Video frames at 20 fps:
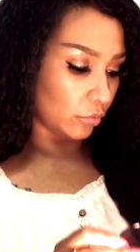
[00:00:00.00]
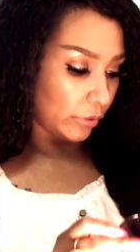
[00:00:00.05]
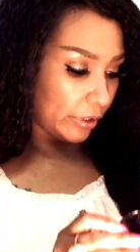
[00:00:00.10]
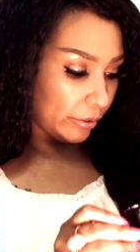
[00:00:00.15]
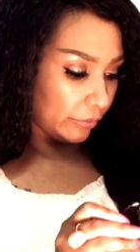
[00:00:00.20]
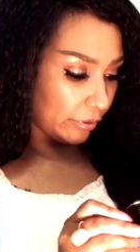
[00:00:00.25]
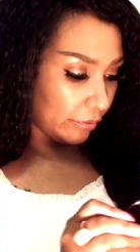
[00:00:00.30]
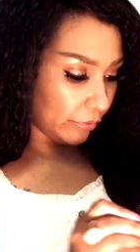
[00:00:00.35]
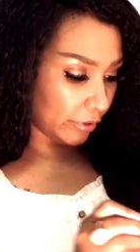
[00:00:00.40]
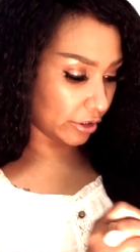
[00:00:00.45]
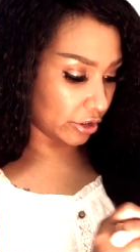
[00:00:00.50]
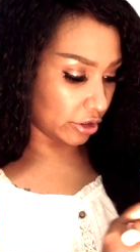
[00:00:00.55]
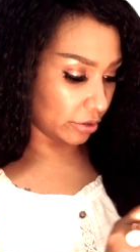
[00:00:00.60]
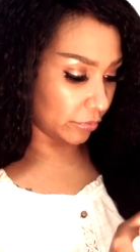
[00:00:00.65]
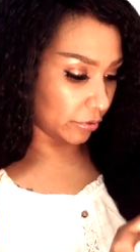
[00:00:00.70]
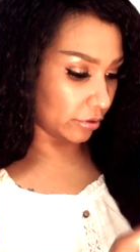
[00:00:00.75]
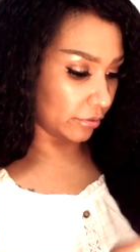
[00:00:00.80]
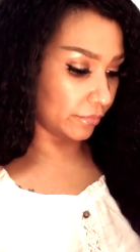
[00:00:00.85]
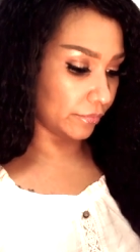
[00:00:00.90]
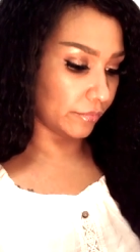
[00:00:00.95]
Way, way, way
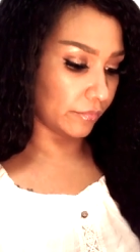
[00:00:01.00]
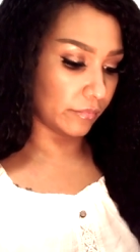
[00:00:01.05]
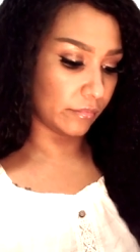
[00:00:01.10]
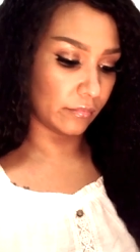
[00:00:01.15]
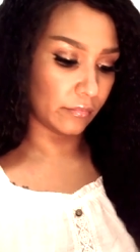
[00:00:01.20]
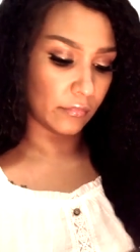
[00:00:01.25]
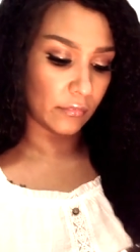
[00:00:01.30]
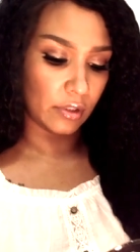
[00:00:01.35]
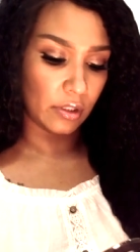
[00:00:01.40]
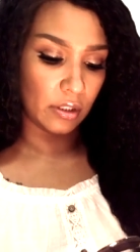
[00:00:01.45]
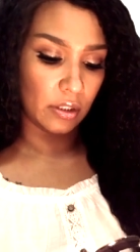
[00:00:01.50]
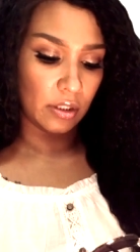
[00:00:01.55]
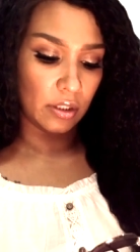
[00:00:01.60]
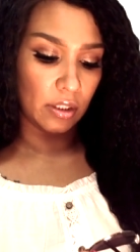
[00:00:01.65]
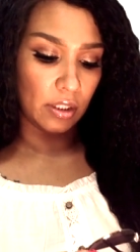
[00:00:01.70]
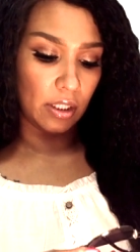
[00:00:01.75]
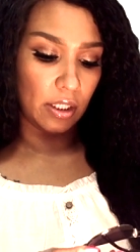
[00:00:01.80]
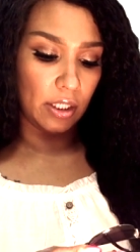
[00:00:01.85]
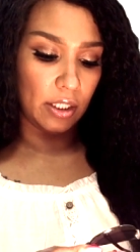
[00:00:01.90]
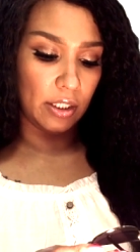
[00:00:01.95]
cheaper.
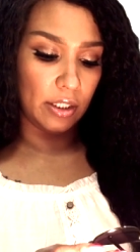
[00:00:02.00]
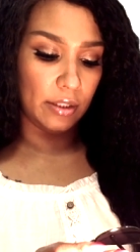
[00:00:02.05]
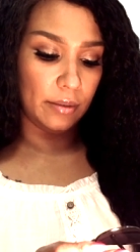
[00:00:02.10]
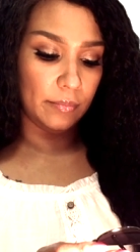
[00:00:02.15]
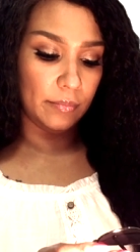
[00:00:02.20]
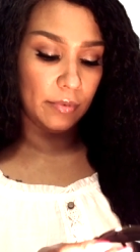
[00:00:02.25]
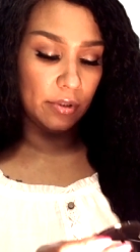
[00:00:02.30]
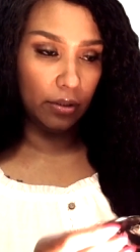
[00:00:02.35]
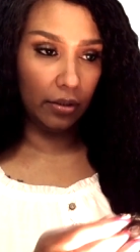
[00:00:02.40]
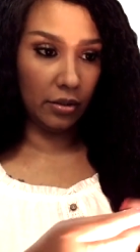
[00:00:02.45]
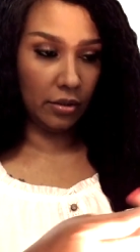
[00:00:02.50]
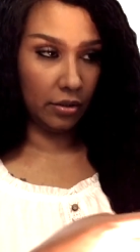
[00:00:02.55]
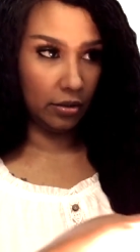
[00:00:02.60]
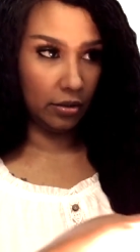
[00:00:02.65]
Um,